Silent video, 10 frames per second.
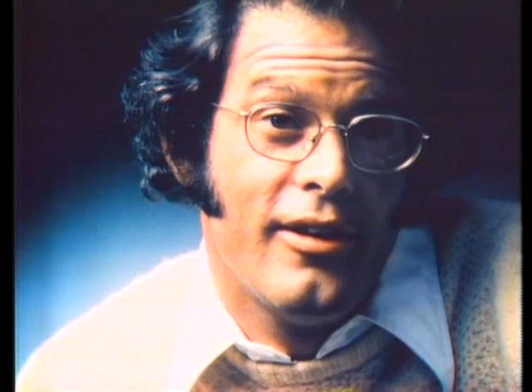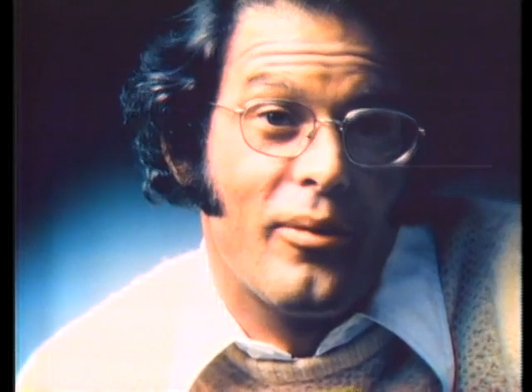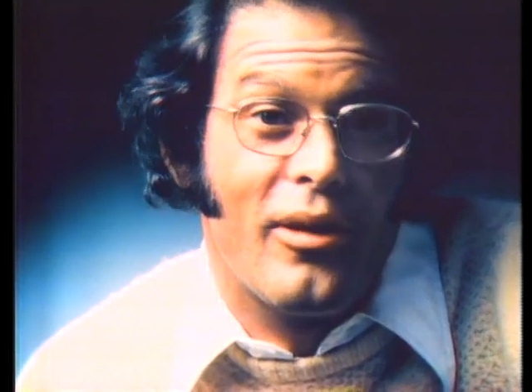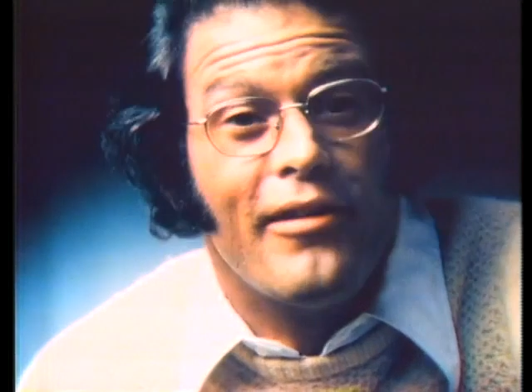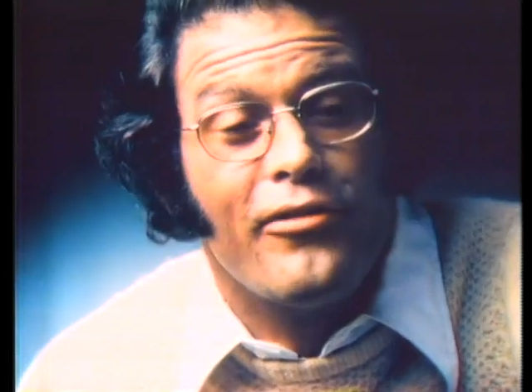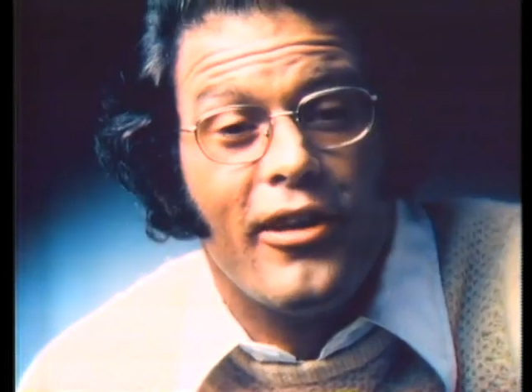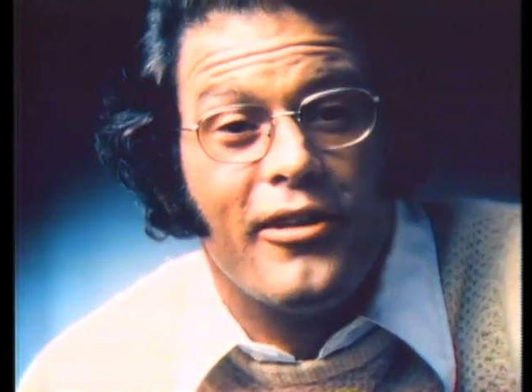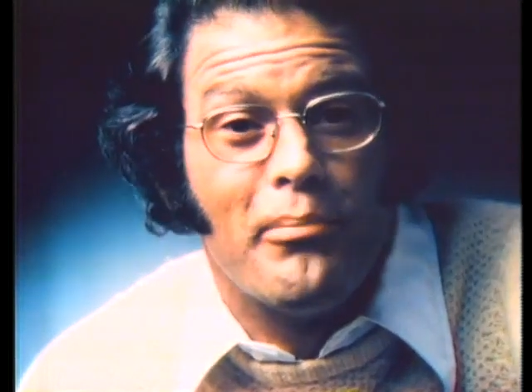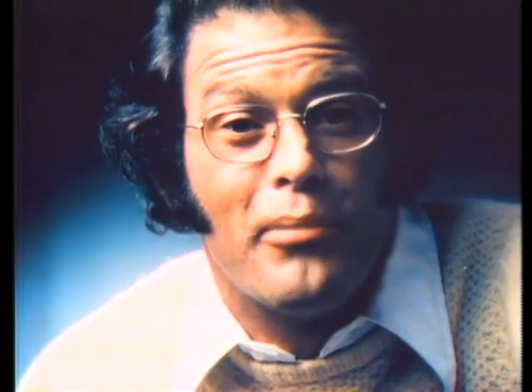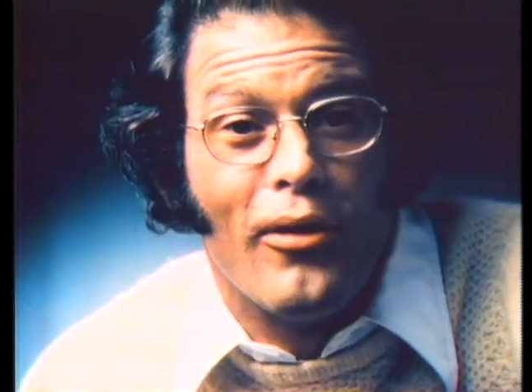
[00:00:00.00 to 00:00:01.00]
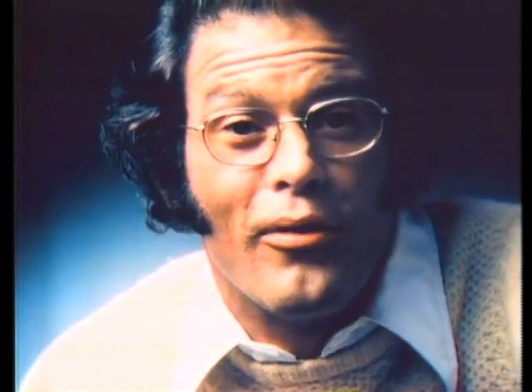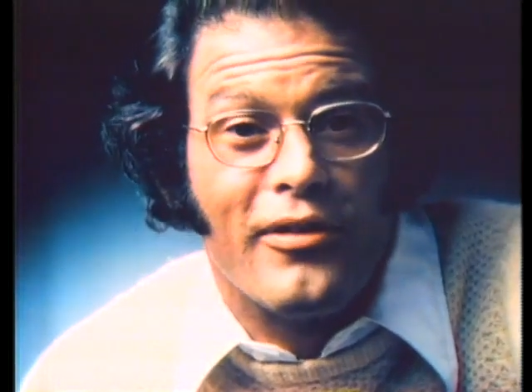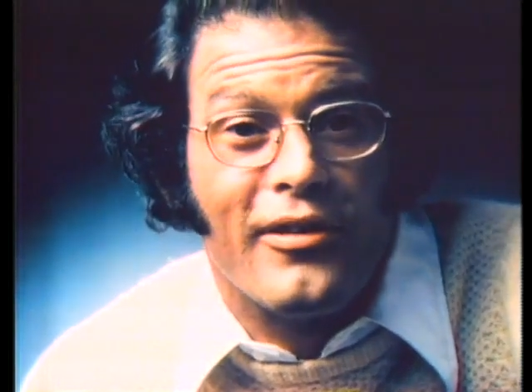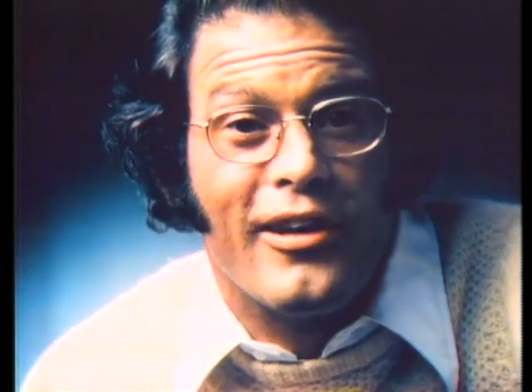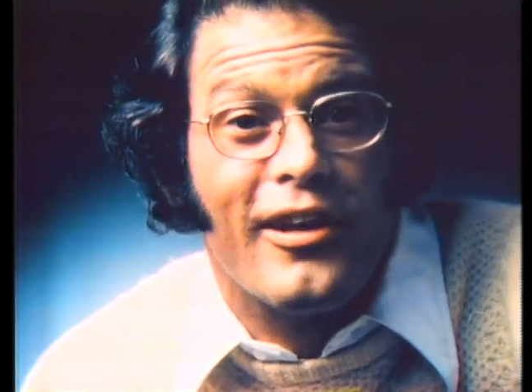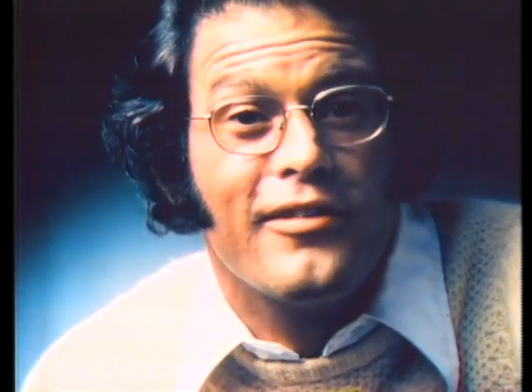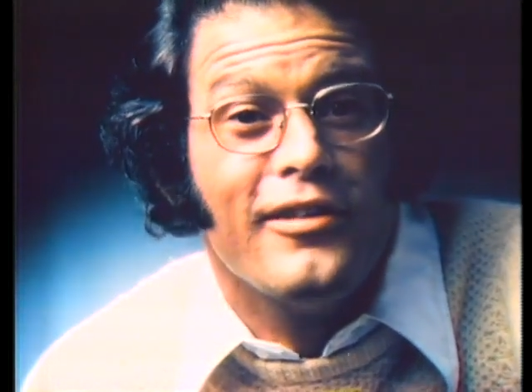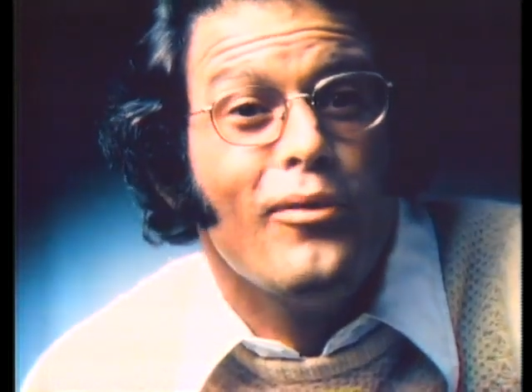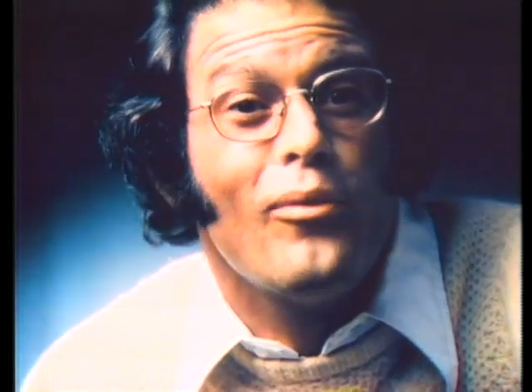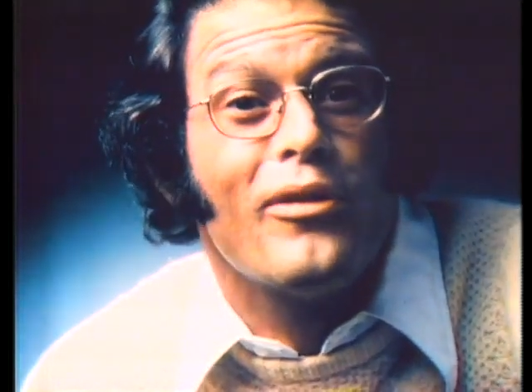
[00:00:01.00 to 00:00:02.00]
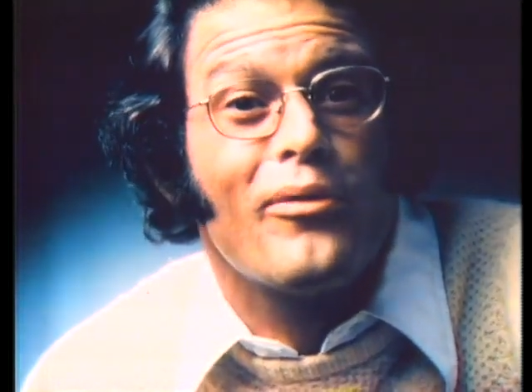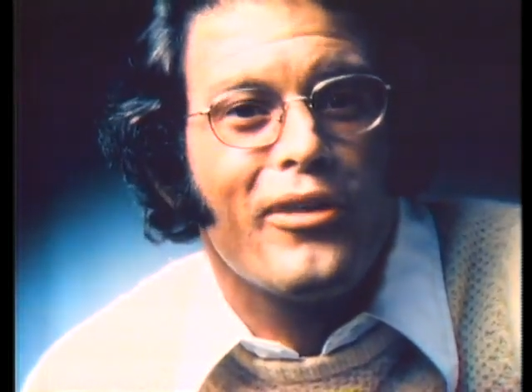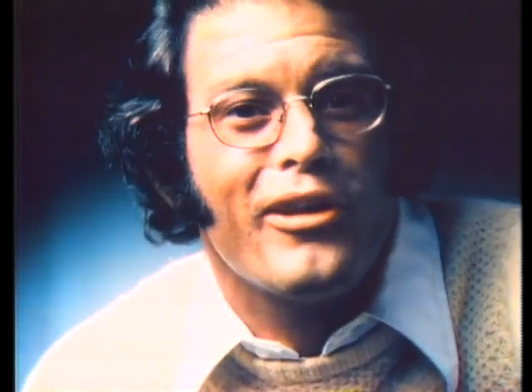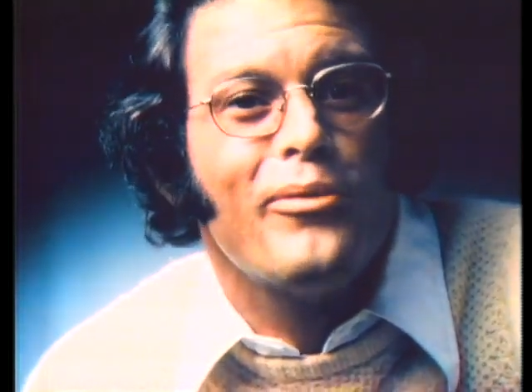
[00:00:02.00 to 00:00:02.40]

Well, I've tried them both, and I think one really